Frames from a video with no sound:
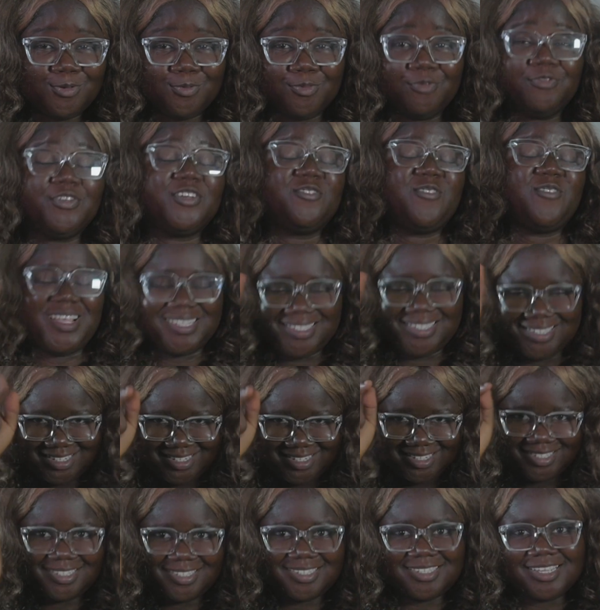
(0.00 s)
movie, go and see
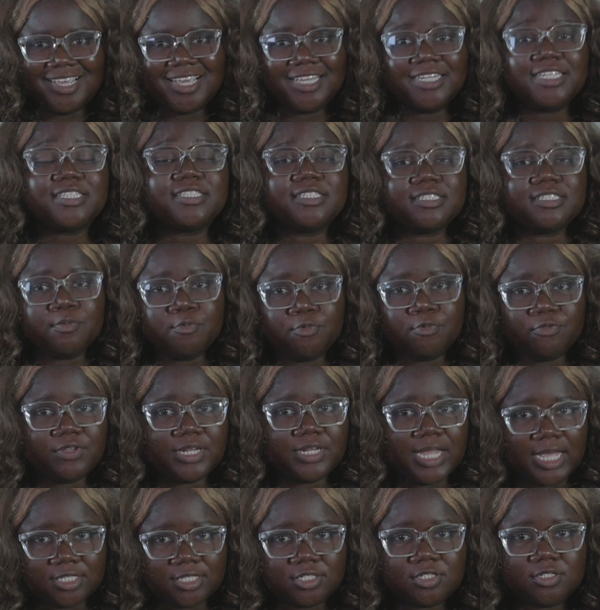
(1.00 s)
this. This is a movie
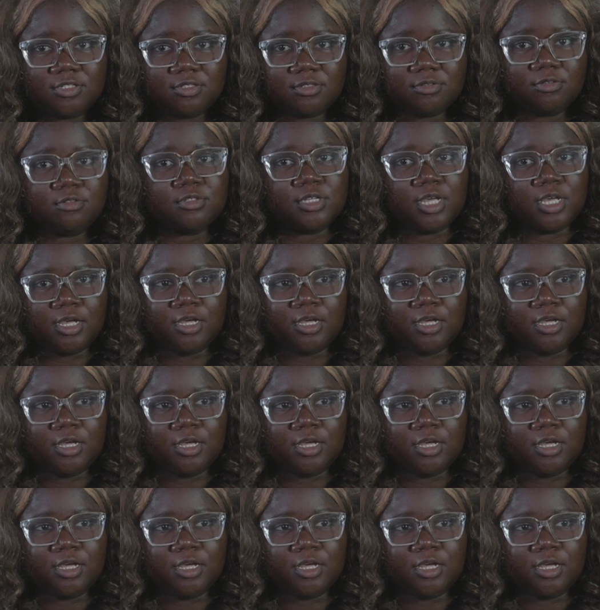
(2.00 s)
that's